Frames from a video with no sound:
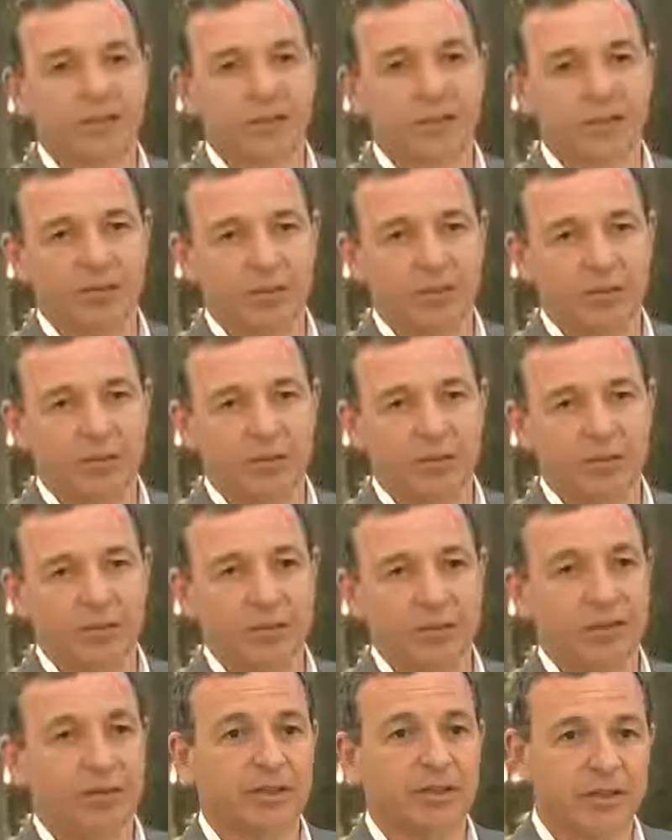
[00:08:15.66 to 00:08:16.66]
at Disney today,
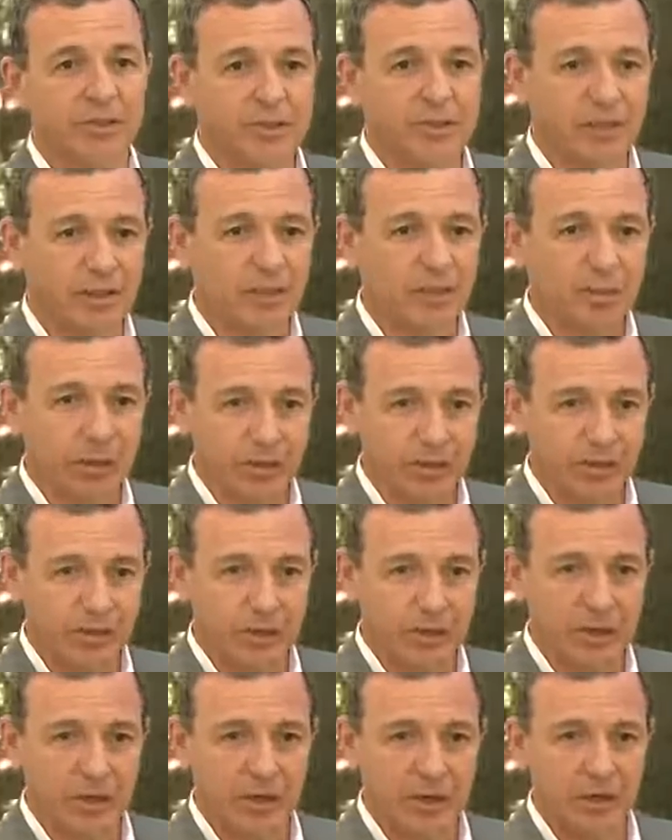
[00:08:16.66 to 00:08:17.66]
we see Disney and
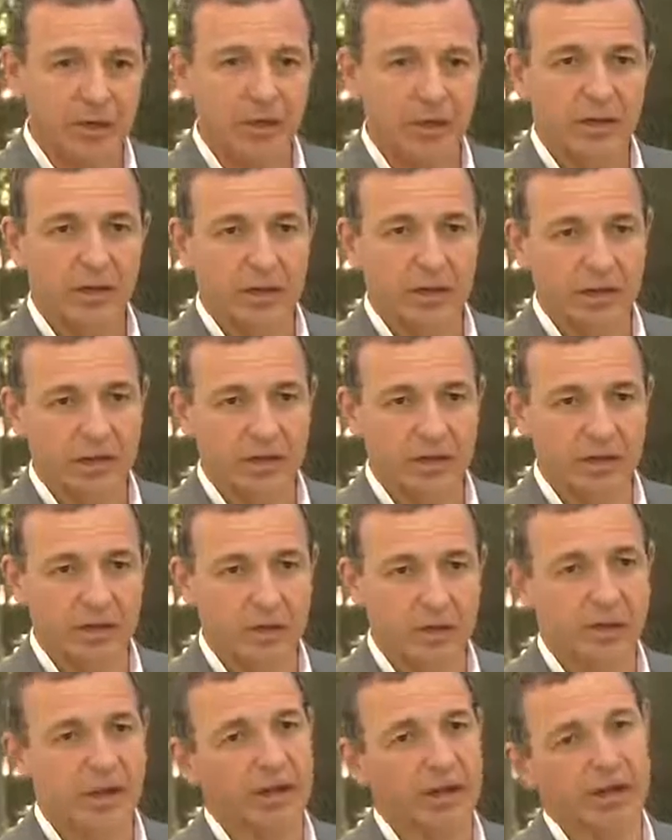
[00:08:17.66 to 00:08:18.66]
Pixar
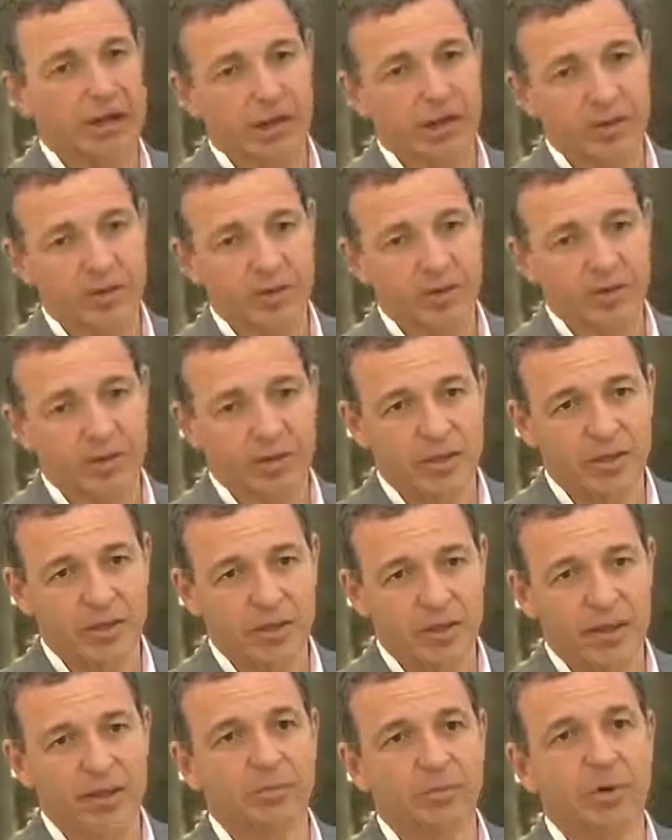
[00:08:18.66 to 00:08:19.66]
ESPN,
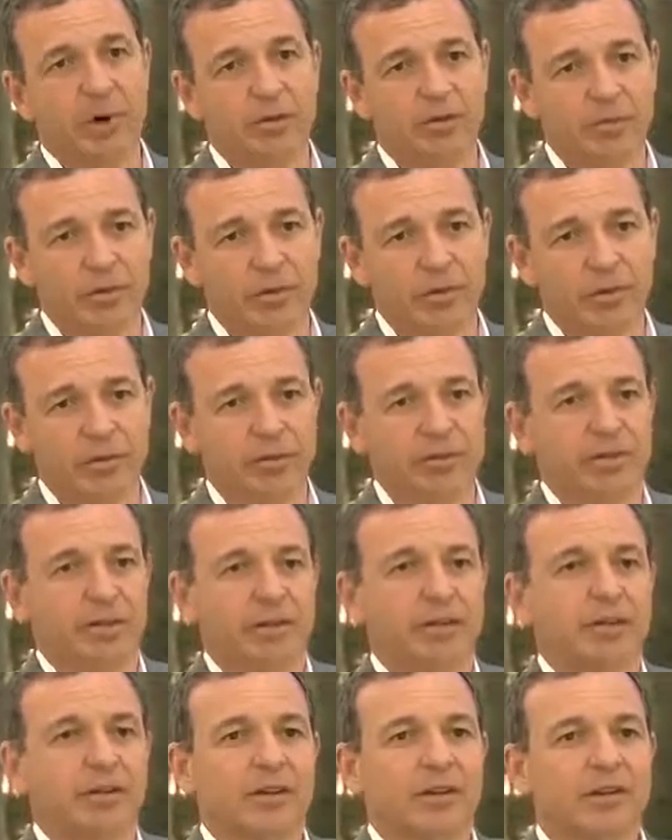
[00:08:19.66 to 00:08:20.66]
ABC, and Marvel is
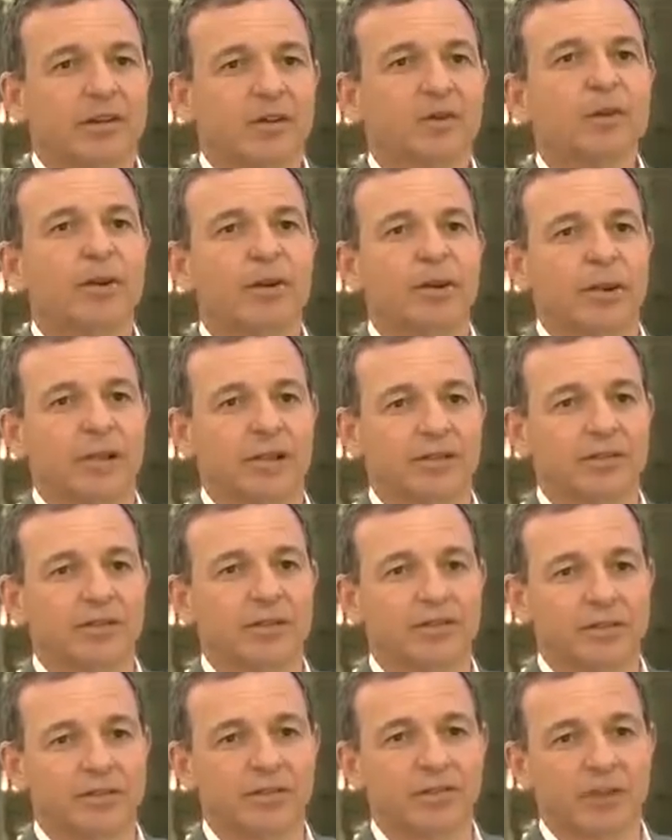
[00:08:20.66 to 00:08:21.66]
the real
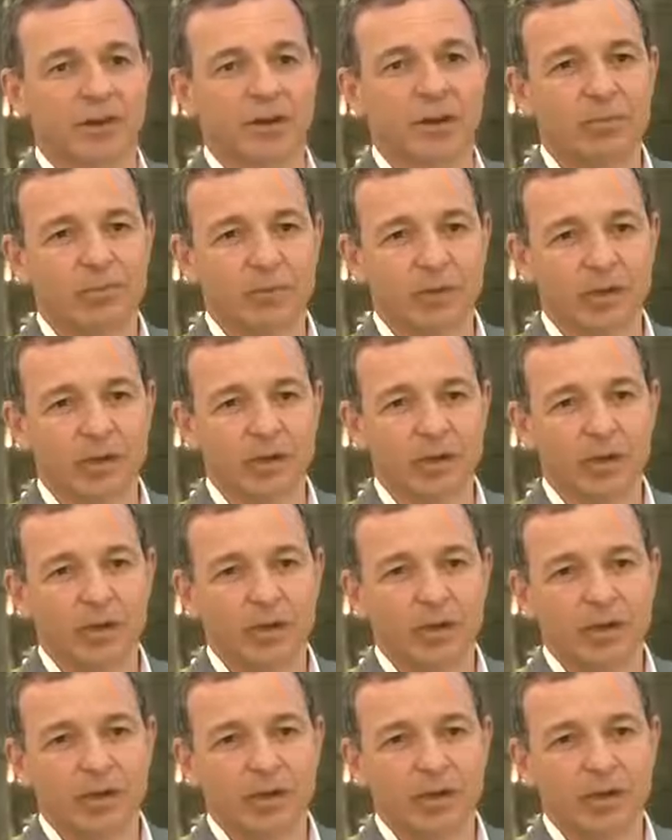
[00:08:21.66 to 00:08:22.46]
essence of the company.